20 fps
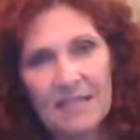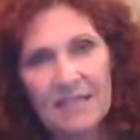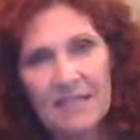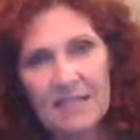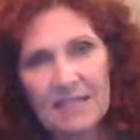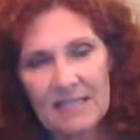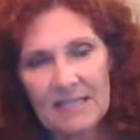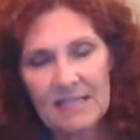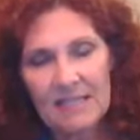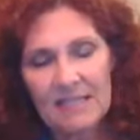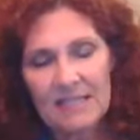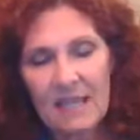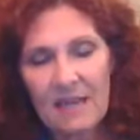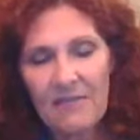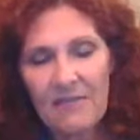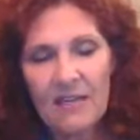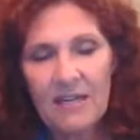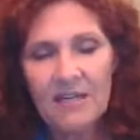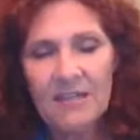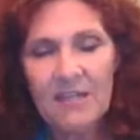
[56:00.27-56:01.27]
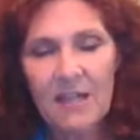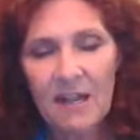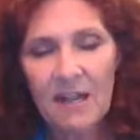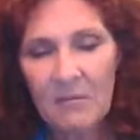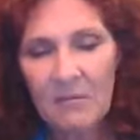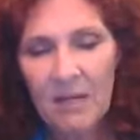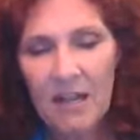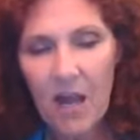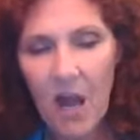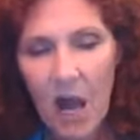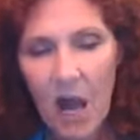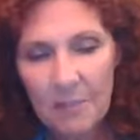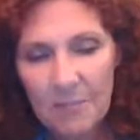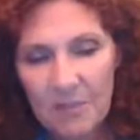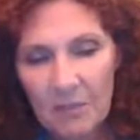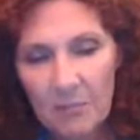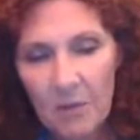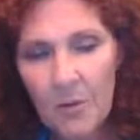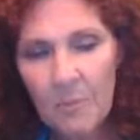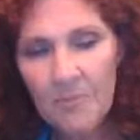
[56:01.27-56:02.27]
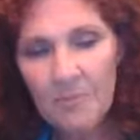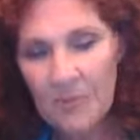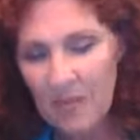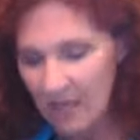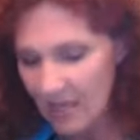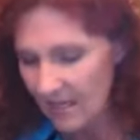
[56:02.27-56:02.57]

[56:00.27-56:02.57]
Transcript: 60, 70 is going to be optimal.